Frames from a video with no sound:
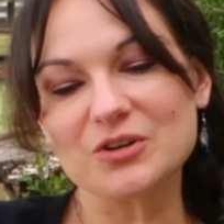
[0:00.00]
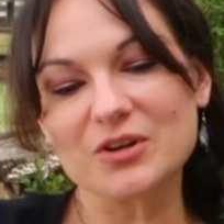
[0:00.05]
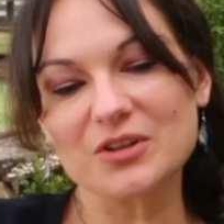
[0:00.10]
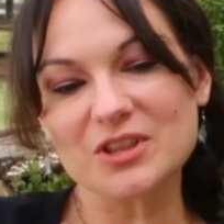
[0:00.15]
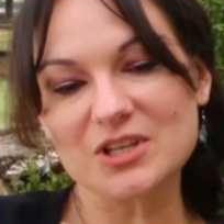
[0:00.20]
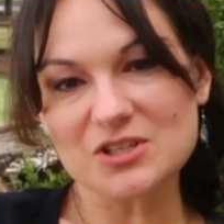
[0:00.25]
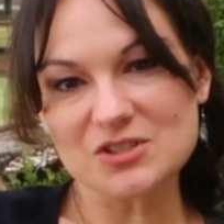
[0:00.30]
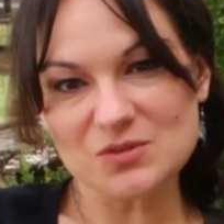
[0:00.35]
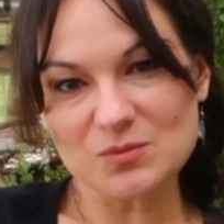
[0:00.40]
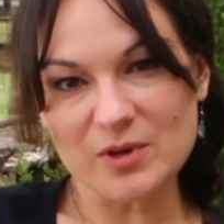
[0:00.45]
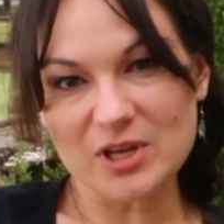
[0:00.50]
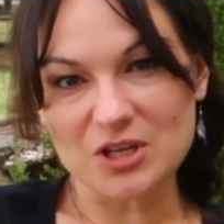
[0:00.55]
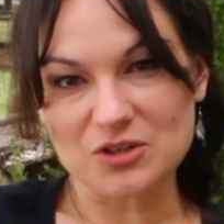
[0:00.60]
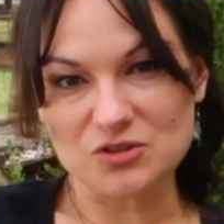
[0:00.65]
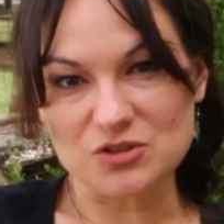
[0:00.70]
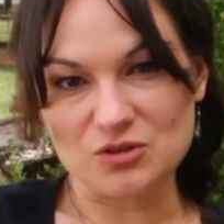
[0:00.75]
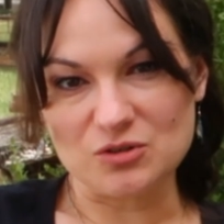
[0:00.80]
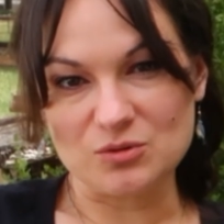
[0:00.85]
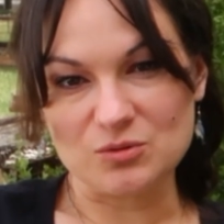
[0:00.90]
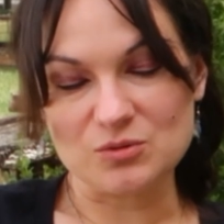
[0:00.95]
There are things we
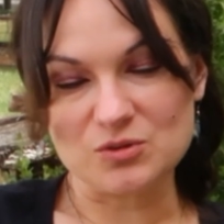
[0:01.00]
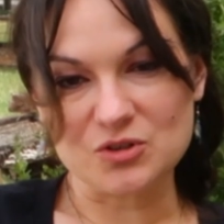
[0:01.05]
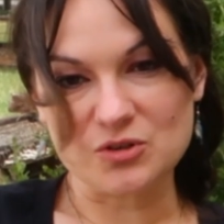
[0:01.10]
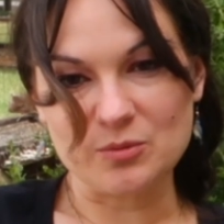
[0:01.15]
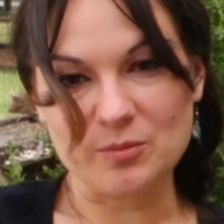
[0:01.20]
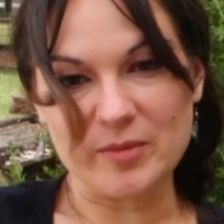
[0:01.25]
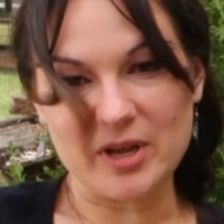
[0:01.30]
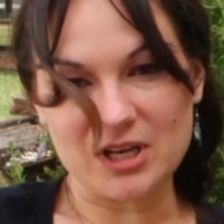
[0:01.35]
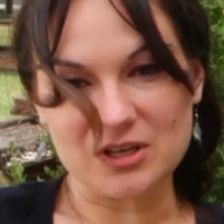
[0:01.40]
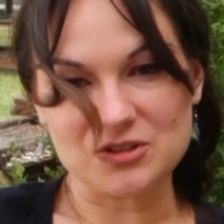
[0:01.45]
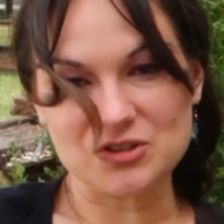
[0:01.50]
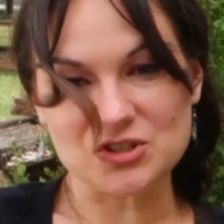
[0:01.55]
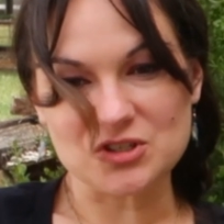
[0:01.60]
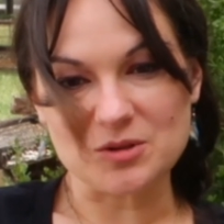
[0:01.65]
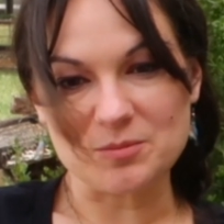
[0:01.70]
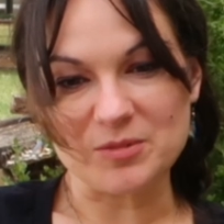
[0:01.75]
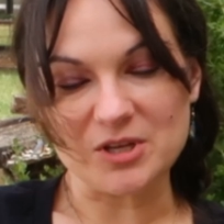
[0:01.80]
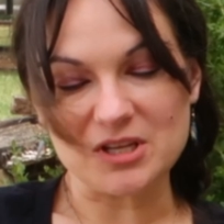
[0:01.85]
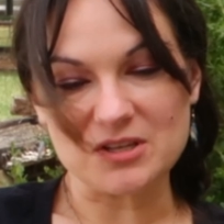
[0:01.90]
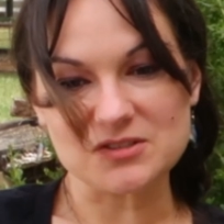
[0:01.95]
can do to manage
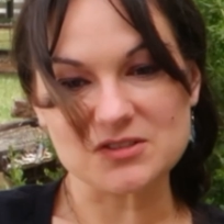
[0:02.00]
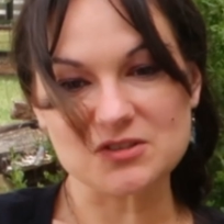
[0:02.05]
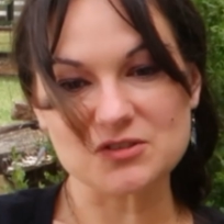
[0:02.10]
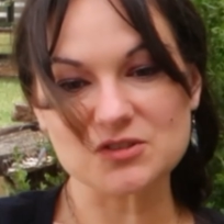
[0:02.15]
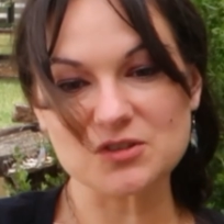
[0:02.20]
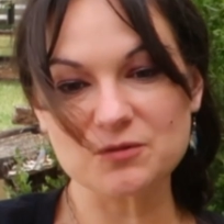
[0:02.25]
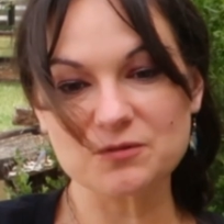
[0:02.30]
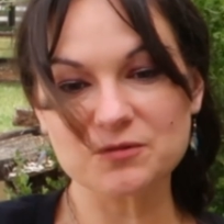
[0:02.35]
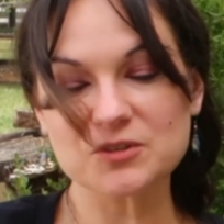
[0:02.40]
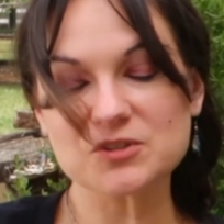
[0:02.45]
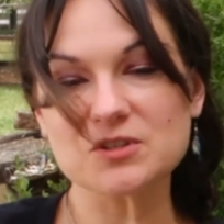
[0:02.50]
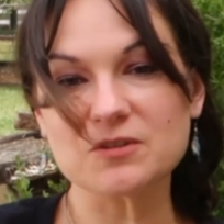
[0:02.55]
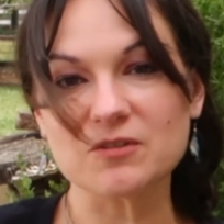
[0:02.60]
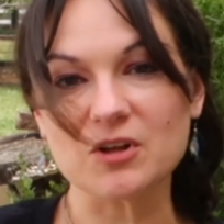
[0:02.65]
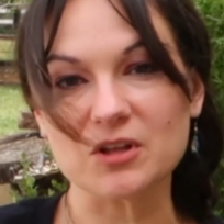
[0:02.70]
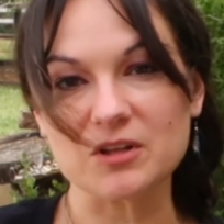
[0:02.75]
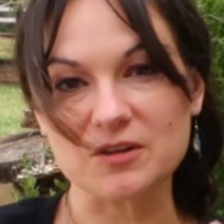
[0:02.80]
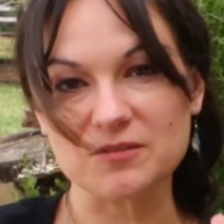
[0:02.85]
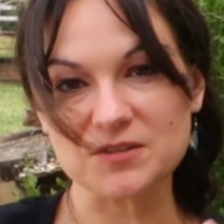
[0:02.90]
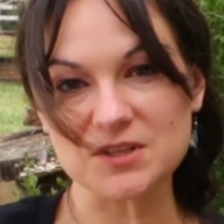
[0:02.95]
the peace. So first of
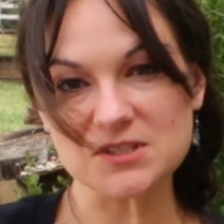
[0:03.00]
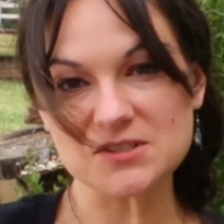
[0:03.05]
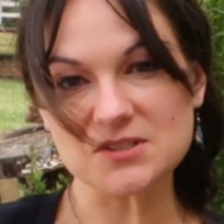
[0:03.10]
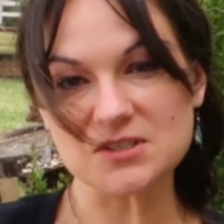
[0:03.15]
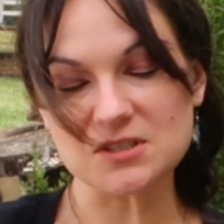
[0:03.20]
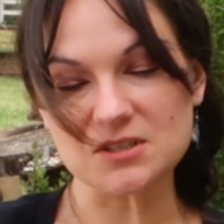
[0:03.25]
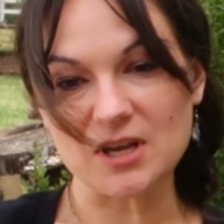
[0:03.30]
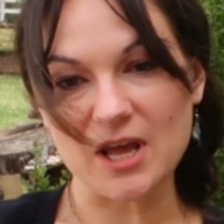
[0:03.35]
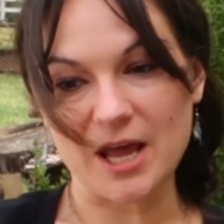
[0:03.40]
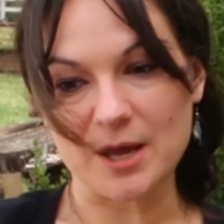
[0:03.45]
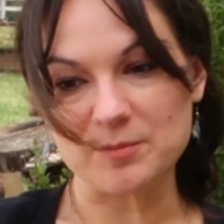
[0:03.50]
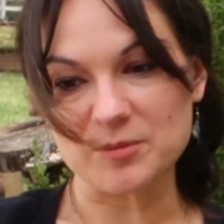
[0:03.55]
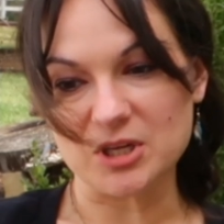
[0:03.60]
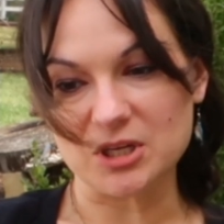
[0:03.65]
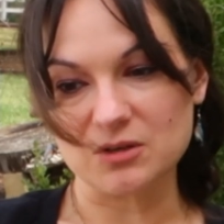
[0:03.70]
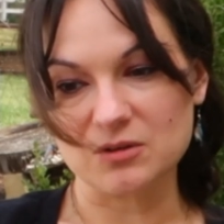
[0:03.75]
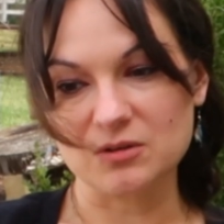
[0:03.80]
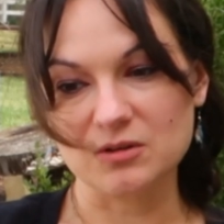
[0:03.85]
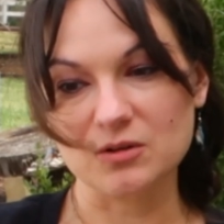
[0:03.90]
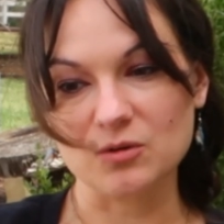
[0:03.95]
all, if this did
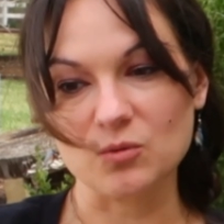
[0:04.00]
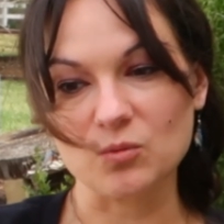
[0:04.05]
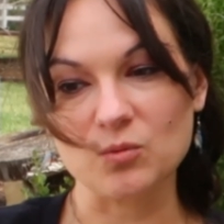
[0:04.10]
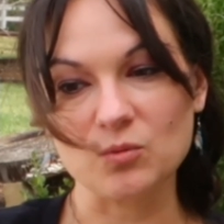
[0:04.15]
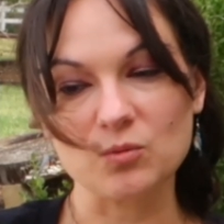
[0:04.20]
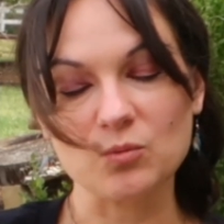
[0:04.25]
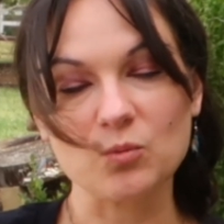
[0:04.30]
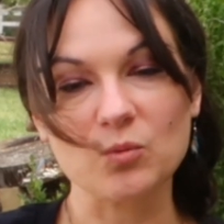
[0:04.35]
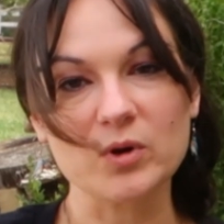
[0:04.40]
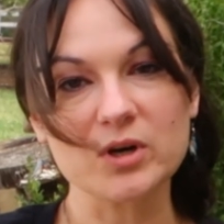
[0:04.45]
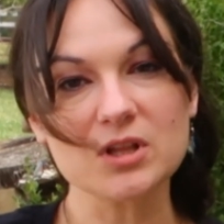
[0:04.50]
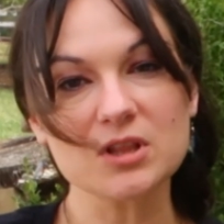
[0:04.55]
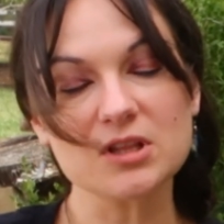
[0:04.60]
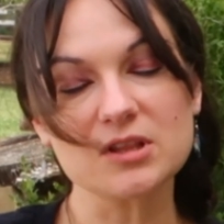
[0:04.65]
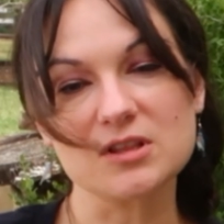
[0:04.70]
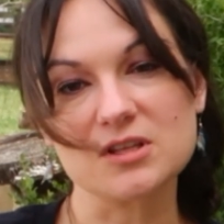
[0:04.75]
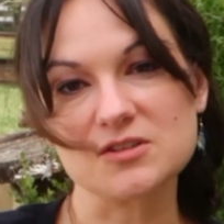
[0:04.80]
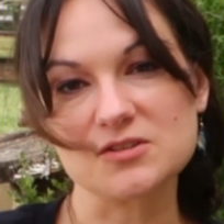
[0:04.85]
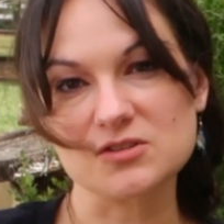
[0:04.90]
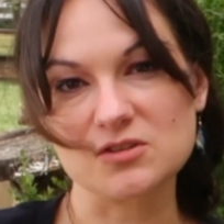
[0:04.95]
happen, one of
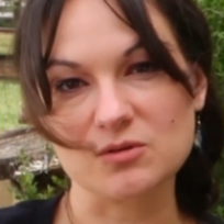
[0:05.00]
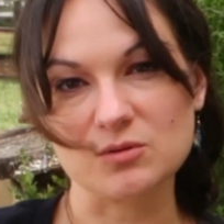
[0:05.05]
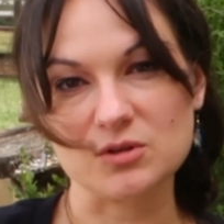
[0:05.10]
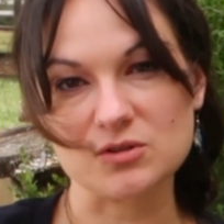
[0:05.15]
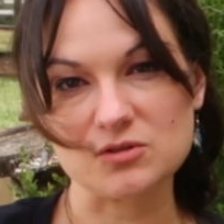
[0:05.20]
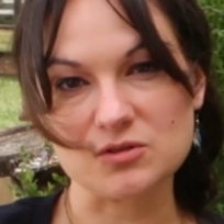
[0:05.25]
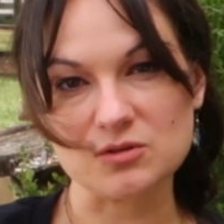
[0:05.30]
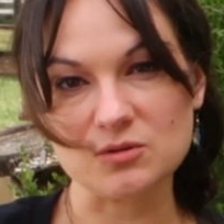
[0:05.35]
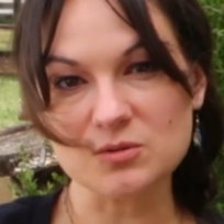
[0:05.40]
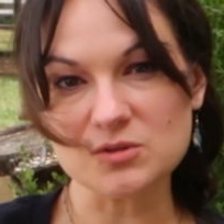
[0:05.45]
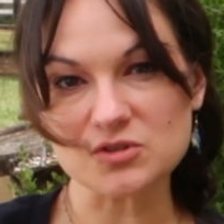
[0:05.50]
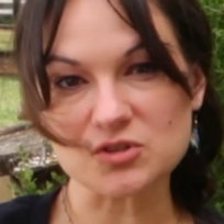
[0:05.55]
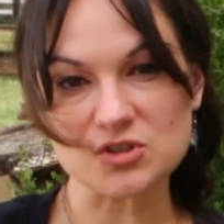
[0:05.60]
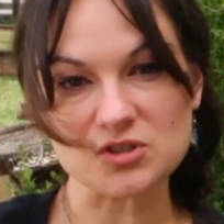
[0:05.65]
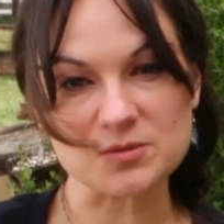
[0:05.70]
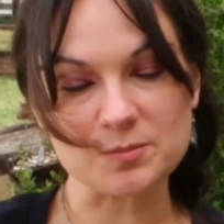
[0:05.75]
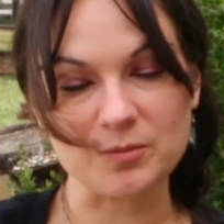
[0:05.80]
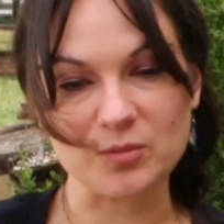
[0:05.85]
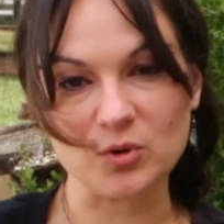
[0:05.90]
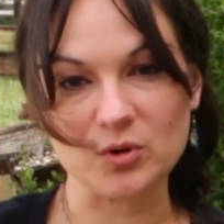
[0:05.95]
the things you can do is
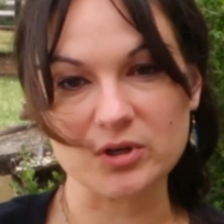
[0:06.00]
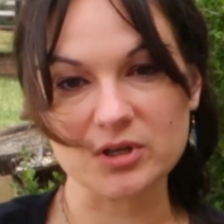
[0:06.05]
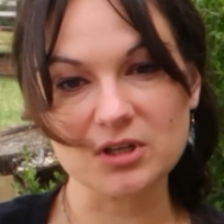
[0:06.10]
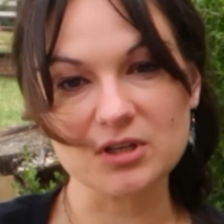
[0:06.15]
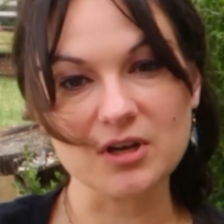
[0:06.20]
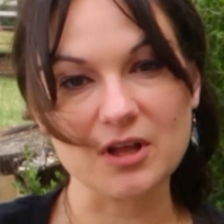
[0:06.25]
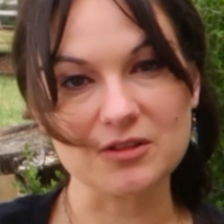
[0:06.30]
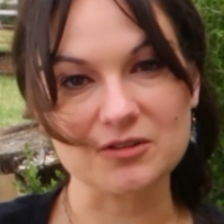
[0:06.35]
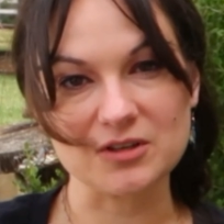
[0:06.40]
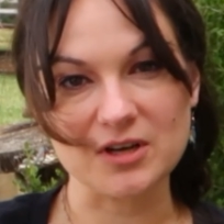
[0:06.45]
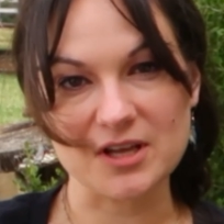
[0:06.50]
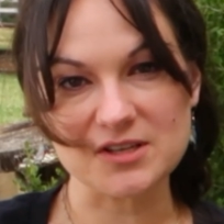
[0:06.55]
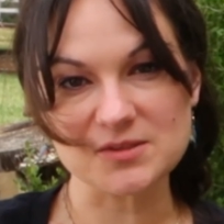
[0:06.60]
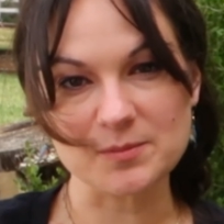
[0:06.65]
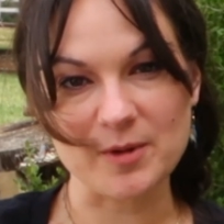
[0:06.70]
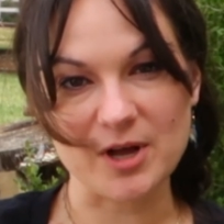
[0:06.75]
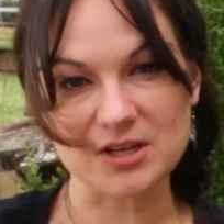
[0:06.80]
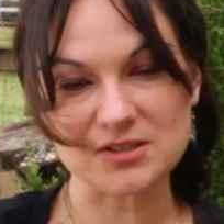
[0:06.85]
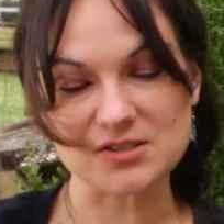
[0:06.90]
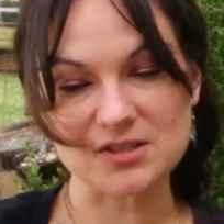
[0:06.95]
just put another
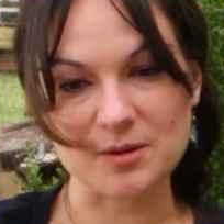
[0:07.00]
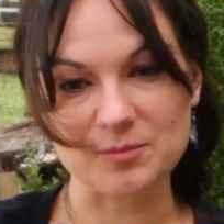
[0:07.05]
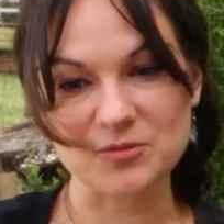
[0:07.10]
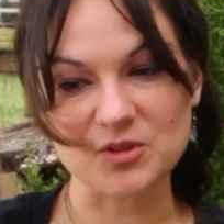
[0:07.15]
nest box